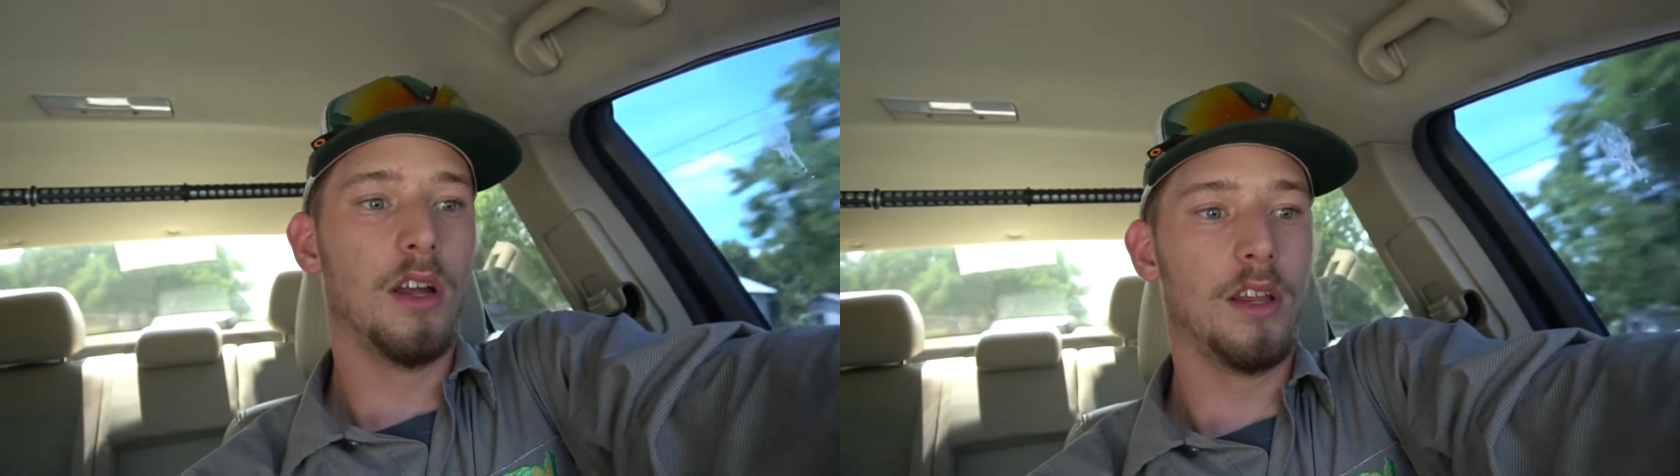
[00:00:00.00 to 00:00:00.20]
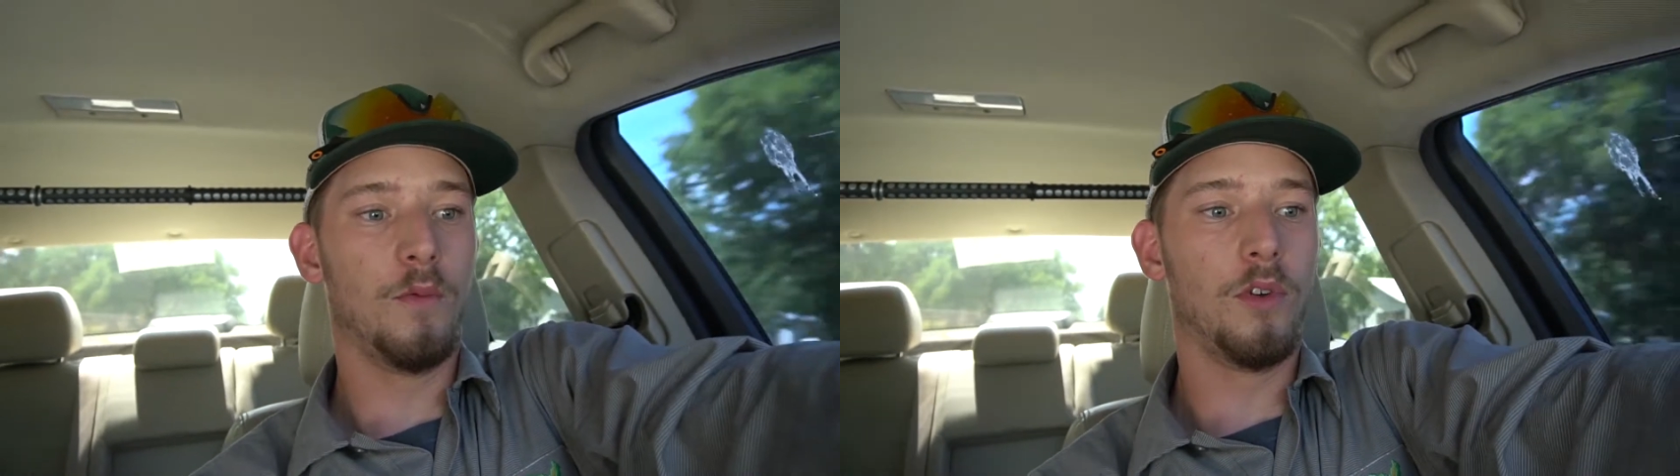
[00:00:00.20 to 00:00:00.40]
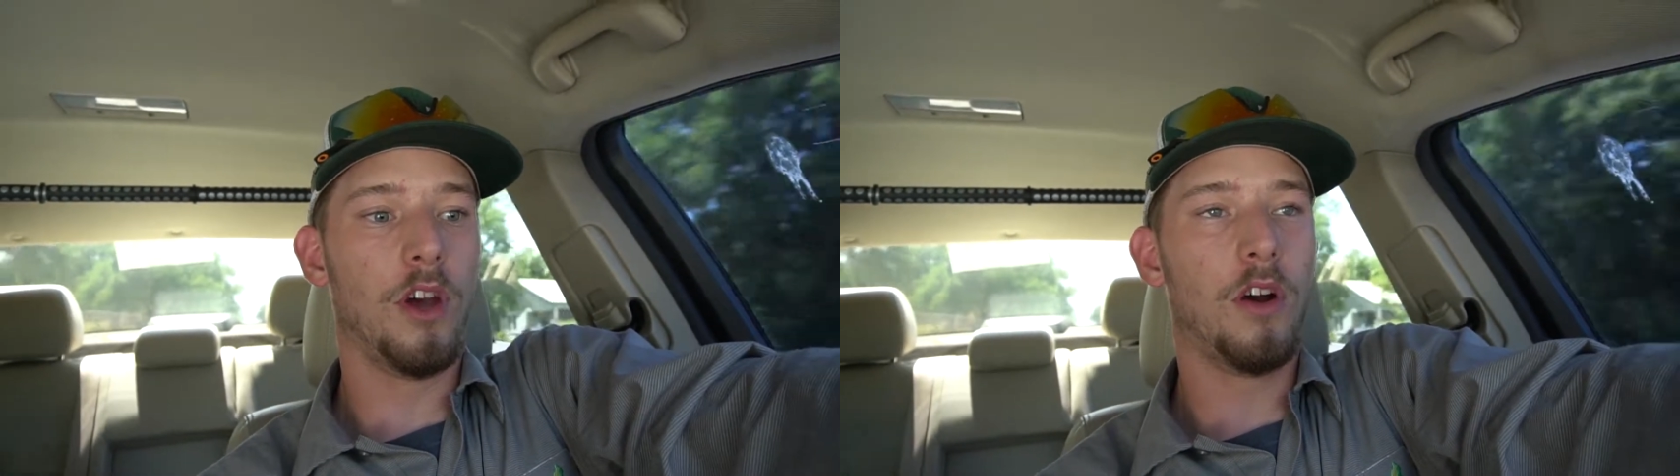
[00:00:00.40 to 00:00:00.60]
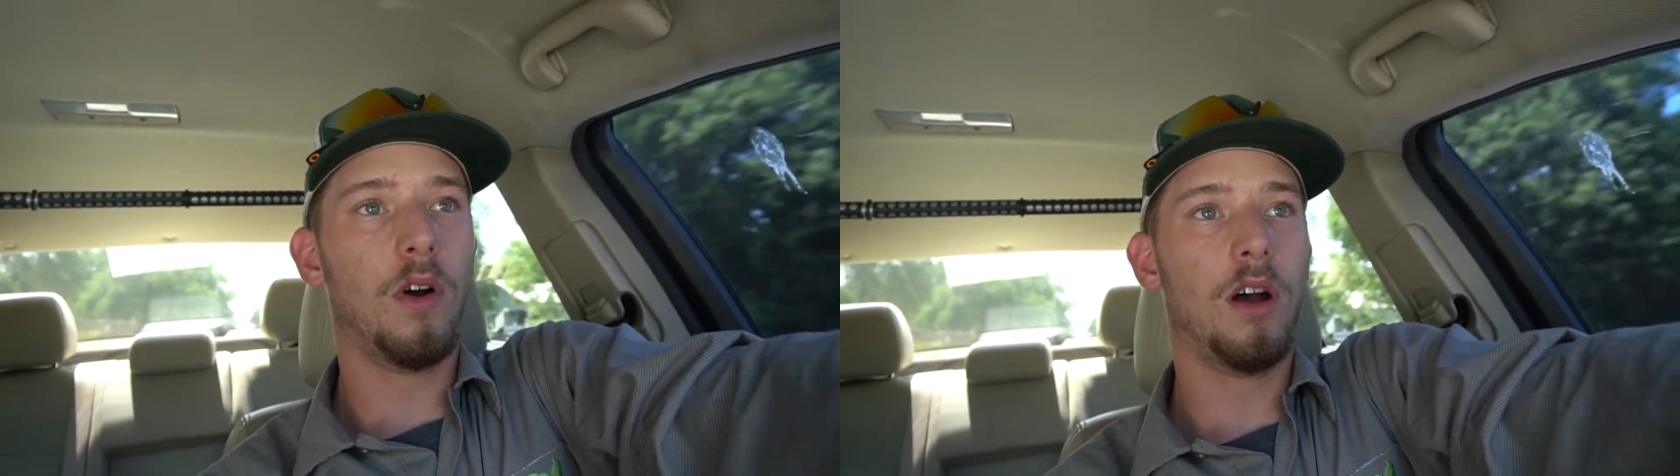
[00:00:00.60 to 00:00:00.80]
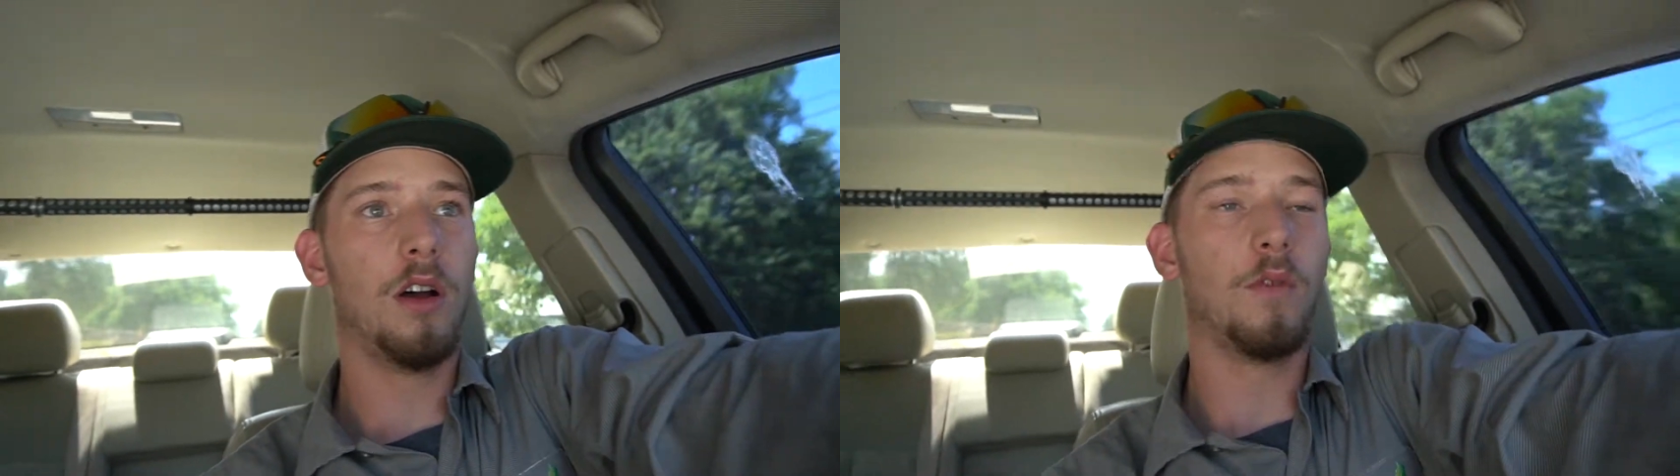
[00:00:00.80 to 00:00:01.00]
we'll know
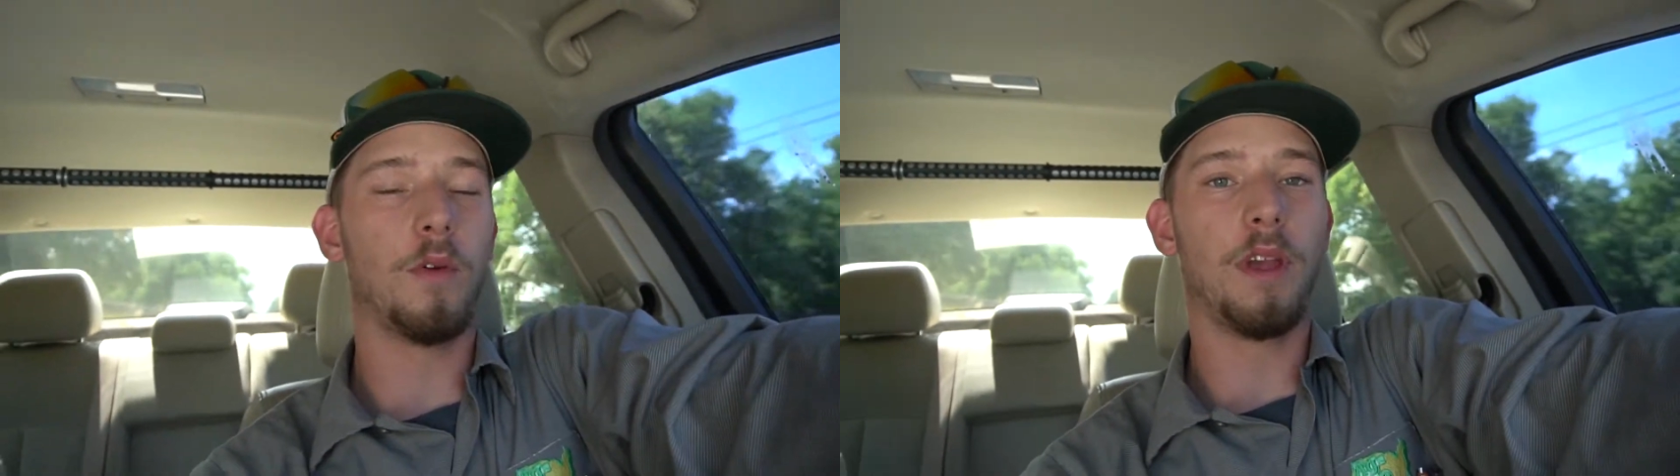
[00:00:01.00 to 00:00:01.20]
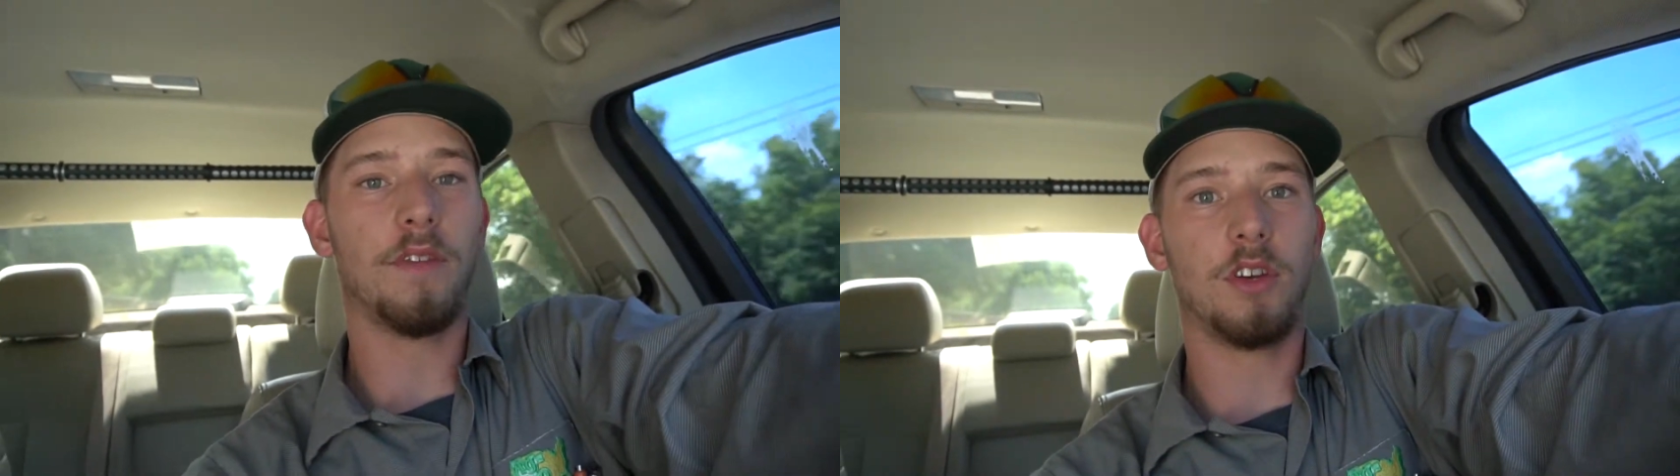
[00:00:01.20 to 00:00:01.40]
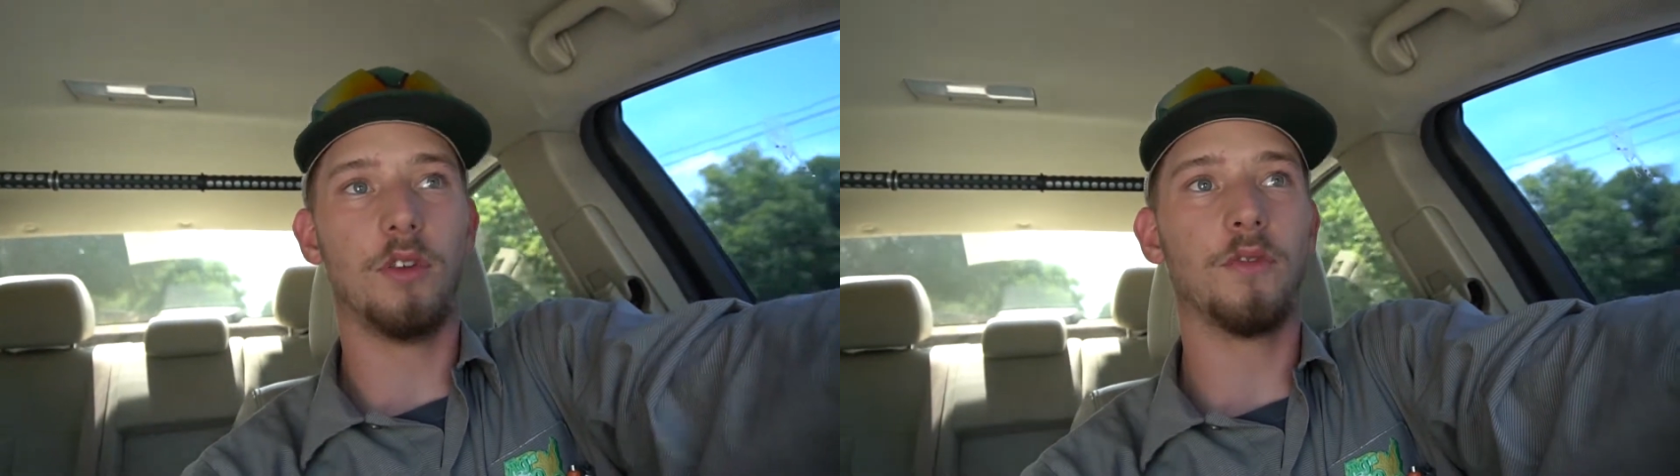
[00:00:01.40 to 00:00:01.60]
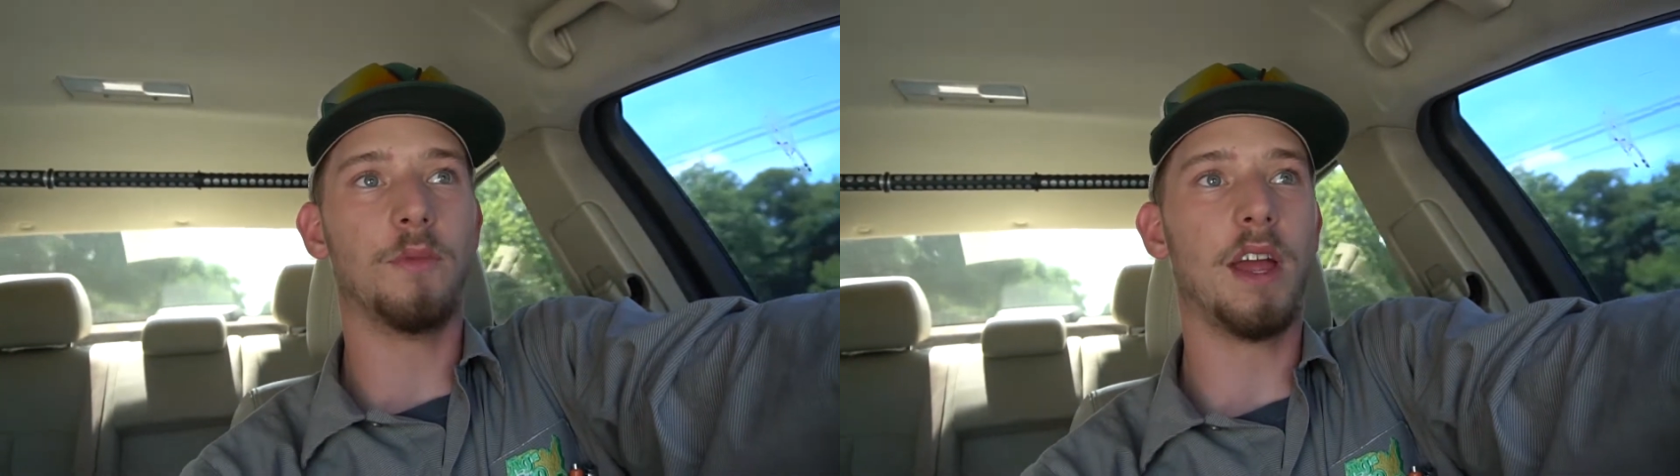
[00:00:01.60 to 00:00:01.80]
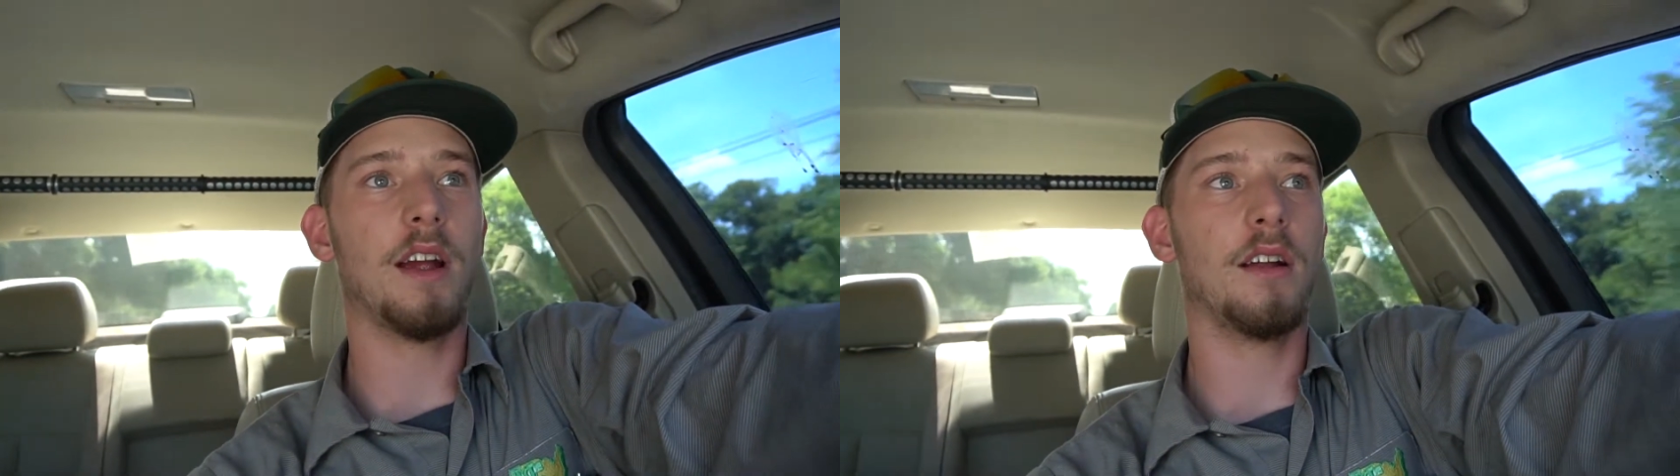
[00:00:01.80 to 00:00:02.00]
what we have to do from
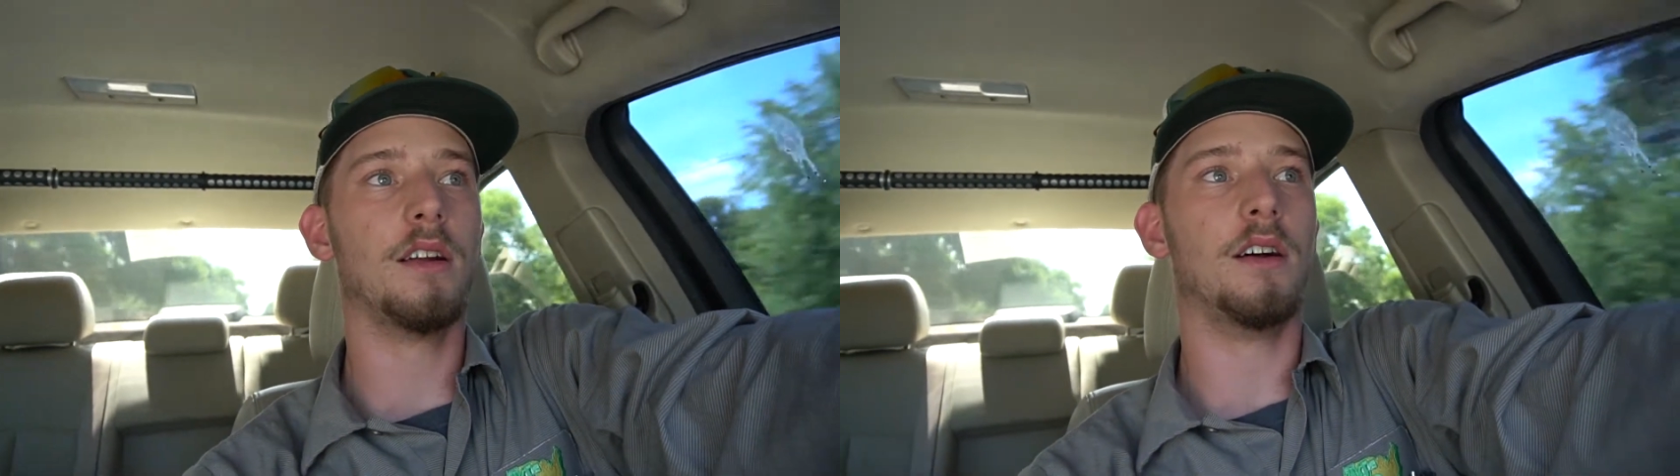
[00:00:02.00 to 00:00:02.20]
there